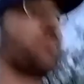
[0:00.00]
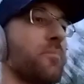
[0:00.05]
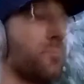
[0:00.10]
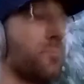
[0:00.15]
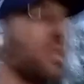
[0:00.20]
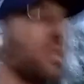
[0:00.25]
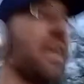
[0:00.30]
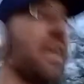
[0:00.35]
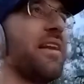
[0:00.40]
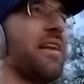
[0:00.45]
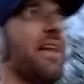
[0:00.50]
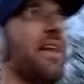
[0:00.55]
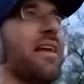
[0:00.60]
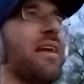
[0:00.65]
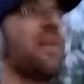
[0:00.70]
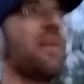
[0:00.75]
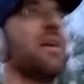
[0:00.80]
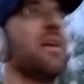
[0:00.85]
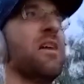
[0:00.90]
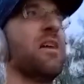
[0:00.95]
And then
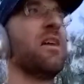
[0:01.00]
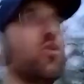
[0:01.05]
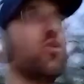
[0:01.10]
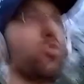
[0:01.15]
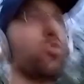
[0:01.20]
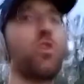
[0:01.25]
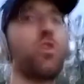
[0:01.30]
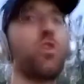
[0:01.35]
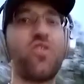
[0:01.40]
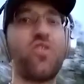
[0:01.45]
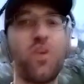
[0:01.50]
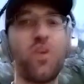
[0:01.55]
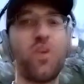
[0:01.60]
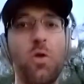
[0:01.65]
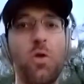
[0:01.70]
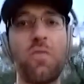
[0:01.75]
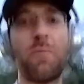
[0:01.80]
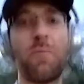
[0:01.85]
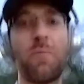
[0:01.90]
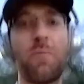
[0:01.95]
2 years ago,
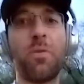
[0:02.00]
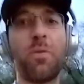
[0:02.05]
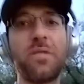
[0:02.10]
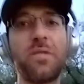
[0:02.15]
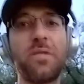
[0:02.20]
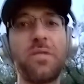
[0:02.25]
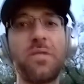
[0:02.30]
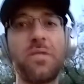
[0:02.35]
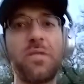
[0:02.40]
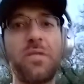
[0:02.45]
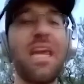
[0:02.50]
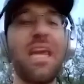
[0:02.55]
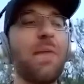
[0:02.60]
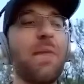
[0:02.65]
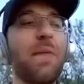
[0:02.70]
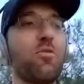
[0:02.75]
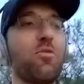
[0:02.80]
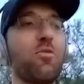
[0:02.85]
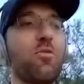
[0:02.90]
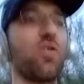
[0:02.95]
fiber optics came. So
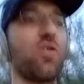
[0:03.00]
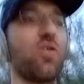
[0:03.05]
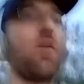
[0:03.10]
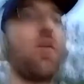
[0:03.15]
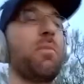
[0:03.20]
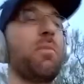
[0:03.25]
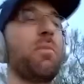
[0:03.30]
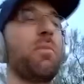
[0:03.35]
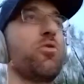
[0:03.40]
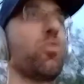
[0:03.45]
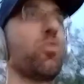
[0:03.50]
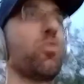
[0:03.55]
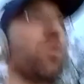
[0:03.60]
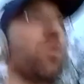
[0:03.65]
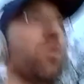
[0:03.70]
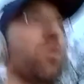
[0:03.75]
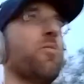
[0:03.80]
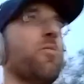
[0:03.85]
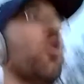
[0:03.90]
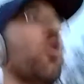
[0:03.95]
now I'm able to work from
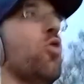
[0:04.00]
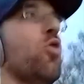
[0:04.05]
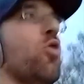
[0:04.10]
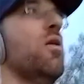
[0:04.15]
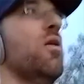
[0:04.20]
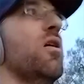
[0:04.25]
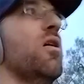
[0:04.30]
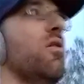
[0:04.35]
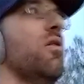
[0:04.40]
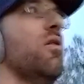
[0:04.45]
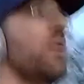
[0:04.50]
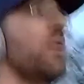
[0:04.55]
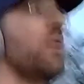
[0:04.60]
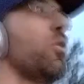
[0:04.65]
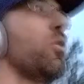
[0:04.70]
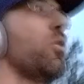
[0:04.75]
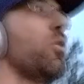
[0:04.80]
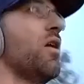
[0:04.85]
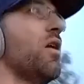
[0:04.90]
home really well.